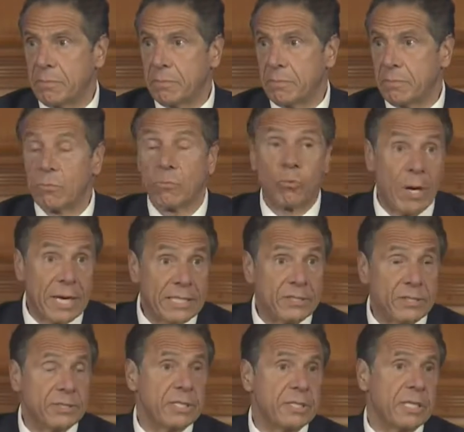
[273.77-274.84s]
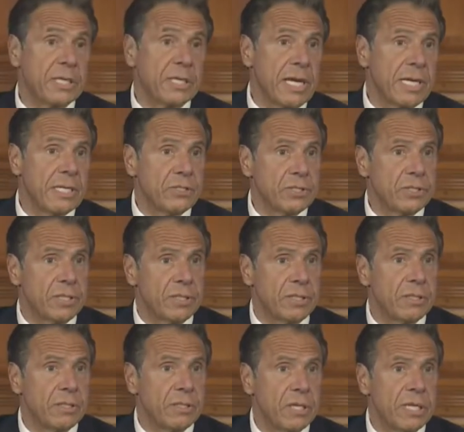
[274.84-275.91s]
Righteous indignation.
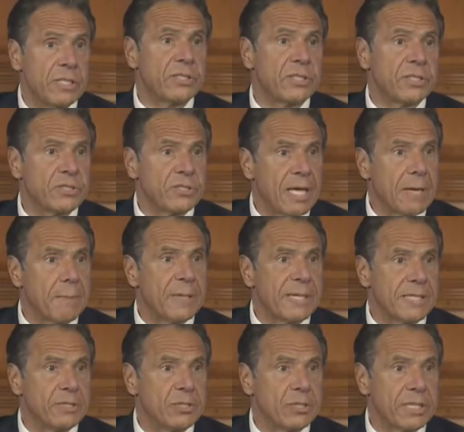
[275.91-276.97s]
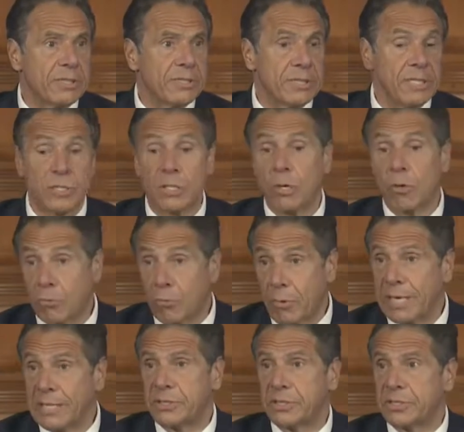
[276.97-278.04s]
It's systemic injustice.
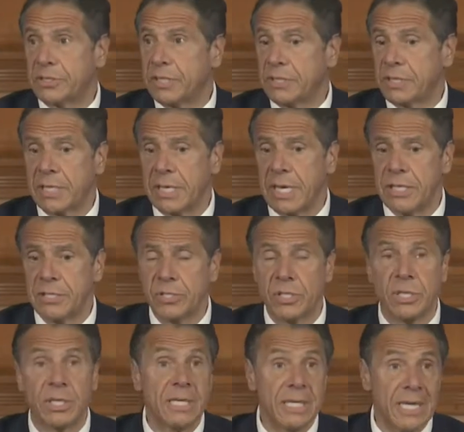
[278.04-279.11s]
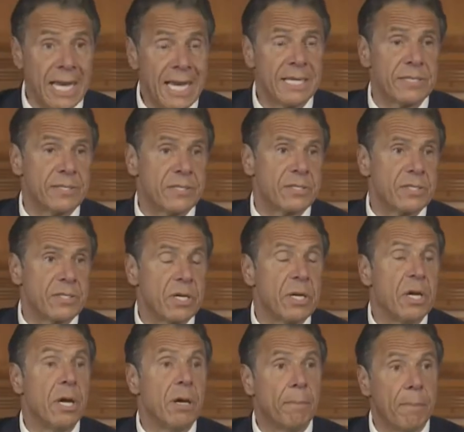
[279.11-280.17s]
Righteous indignation. Yes,
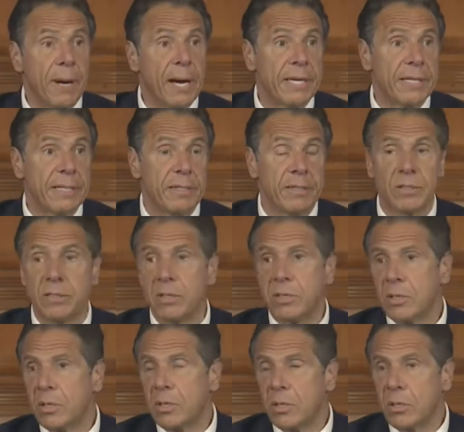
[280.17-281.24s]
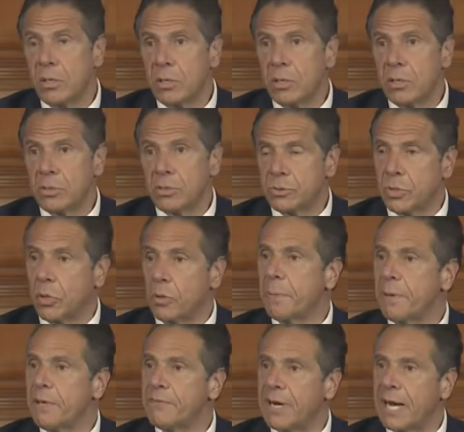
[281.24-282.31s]
but don't be
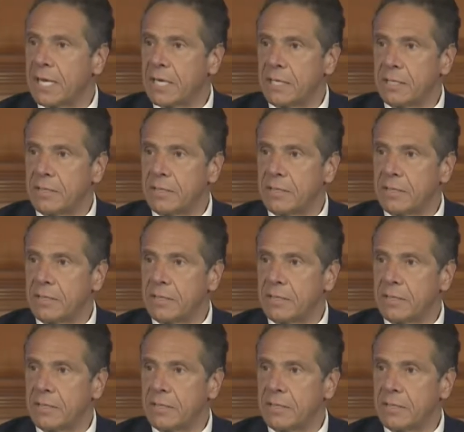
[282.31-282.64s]
violent,